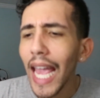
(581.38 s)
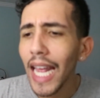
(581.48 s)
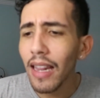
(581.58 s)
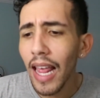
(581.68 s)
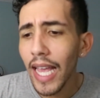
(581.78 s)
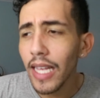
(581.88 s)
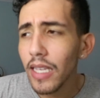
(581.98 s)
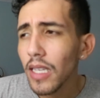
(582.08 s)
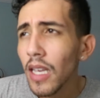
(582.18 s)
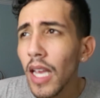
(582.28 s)
and,
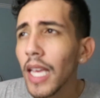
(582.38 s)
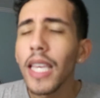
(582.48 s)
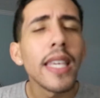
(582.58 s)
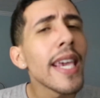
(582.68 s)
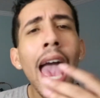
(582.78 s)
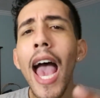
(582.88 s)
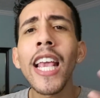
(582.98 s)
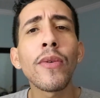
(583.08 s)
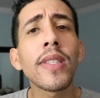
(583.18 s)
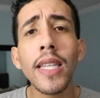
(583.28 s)
like, yeah,
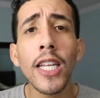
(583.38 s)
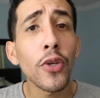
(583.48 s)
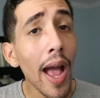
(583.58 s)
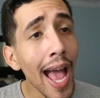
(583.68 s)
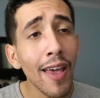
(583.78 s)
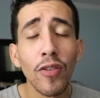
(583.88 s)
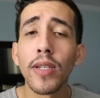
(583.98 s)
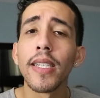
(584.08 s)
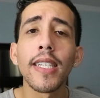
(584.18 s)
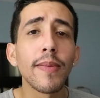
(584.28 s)
he was gonna drive, he
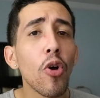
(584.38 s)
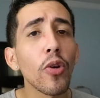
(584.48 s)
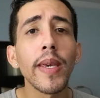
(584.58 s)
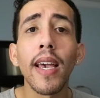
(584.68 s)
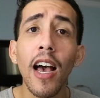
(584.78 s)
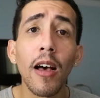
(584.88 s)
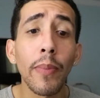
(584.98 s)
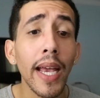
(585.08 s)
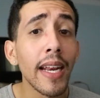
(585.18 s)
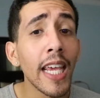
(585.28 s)
was gonna smoke me
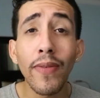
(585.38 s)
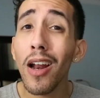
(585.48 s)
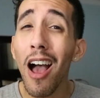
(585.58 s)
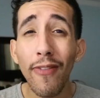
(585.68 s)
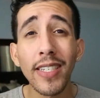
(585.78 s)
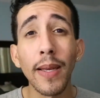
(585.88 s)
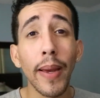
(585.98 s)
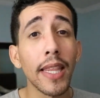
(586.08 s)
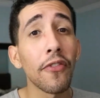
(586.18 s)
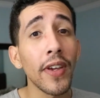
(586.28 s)
up, and he even offered to
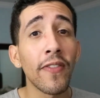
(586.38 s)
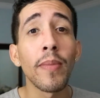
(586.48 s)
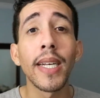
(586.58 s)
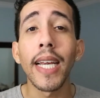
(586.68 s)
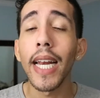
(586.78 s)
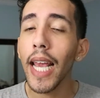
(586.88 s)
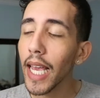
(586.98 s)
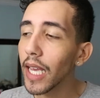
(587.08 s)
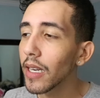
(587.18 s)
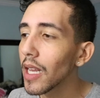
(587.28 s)
pay the fee for me to get
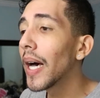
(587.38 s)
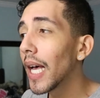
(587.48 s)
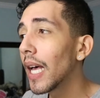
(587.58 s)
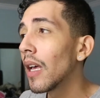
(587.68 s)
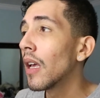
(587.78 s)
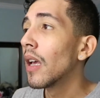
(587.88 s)
in, but,